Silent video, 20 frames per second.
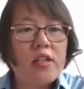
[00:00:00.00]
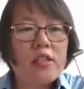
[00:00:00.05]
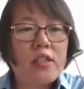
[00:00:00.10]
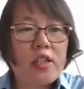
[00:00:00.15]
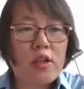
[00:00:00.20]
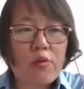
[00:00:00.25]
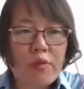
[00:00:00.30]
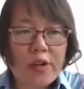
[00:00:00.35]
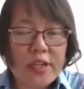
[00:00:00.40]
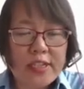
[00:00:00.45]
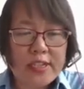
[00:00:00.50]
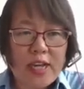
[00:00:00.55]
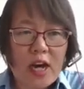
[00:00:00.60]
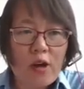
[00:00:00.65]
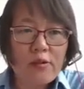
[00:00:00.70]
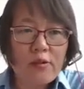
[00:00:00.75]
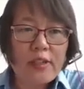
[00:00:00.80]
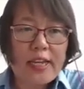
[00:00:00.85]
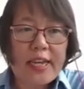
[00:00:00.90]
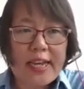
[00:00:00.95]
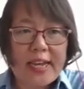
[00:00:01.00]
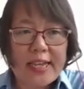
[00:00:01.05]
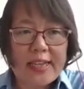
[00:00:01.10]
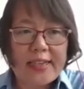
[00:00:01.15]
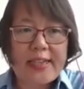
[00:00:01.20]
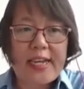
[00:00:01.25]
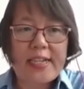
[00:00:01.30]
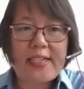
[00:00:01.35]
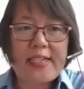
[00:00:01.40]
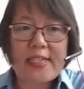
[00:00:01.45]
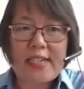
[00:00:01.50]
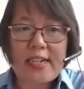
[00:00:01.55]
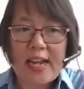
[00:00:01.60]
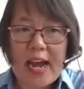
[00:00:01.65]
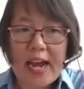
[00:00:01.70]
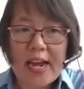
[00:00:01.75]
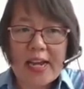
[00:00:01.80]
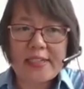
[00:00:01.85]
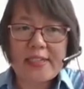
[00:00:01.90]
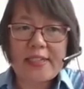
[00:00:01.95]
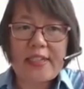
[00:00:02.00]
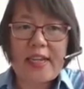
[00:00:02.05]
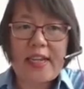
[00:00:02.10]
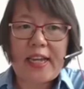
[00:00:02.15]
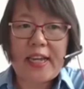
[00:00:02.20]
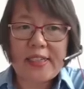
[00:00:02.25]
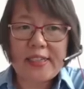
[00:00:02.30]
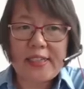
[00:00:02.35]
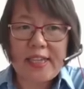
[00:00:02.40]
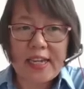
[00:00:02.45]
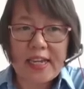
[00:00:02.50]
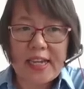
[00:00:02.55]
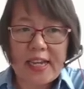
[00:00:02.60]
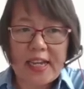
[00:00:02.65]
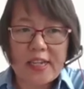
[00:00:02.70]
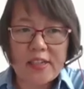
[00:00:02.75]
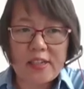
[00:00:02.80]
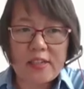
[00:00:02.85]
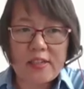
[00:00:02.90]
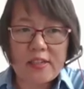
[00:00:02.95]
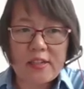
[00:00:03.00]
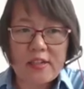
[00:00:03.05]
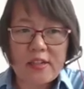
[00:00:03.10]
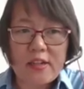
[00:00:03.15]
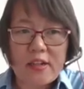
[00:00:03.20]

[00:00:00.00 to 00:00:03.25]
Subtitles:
The result in this slide indicate